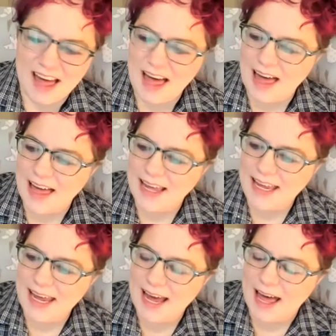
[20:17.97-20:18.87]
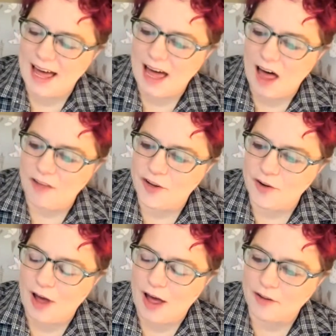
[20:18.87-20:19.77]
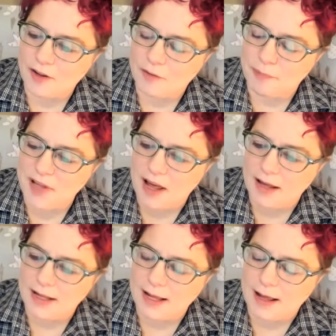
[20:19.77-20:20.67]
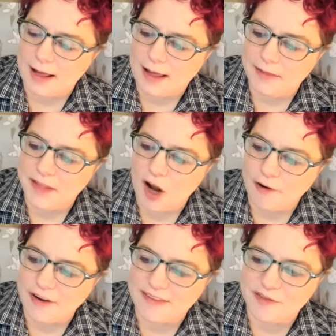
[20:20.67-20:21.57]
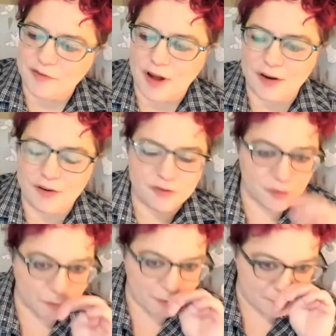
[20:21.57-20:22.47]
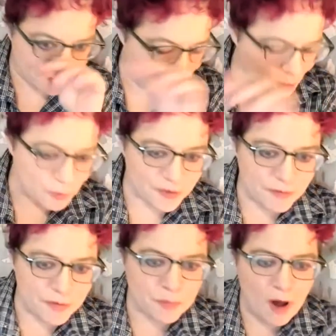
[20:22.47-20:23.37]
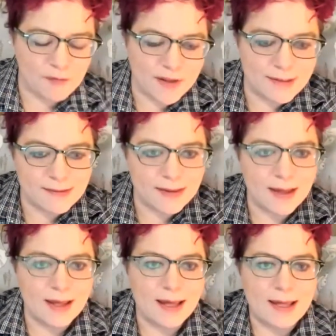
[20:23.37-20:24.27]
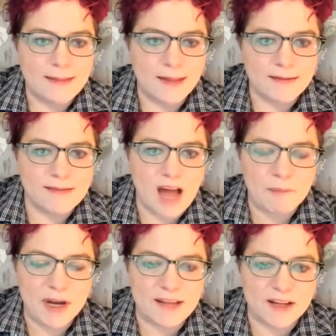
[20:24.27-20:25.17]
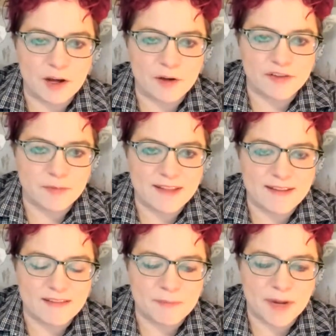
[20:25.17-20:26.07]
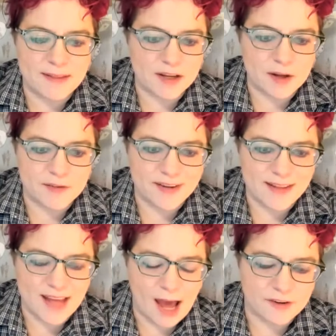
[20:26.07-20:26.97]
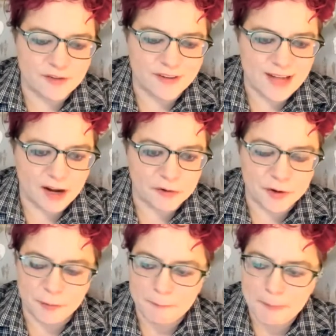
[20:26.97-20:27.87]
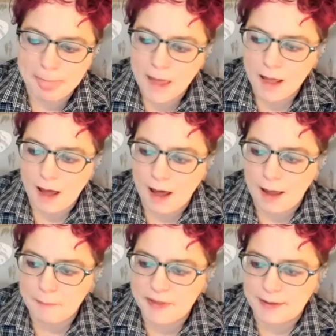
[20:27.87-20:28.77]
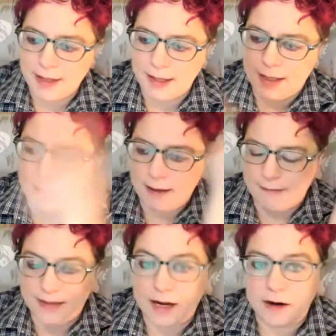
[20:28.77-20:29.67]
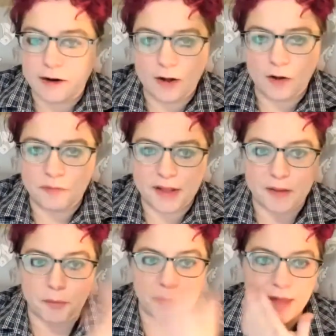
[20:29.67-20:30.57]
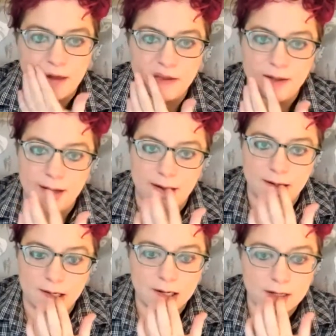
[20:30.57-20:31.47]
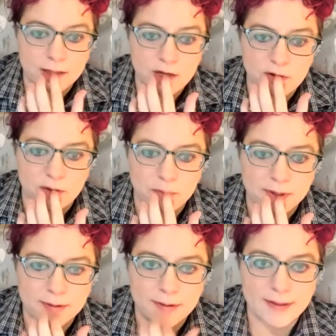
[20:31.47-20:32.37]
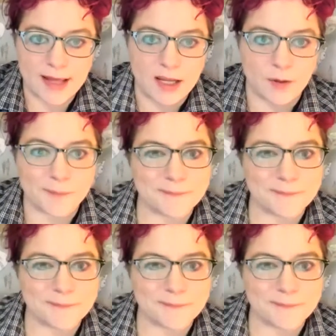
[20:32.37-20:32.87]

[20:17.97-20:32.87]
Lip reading: I'll plug the artist's fund for my play Words of the Prophets. This is not money that goes to me. This is money that goes to the actors and tech crew. The link is there. Hopefully they'll put that in YouTube. Thank you.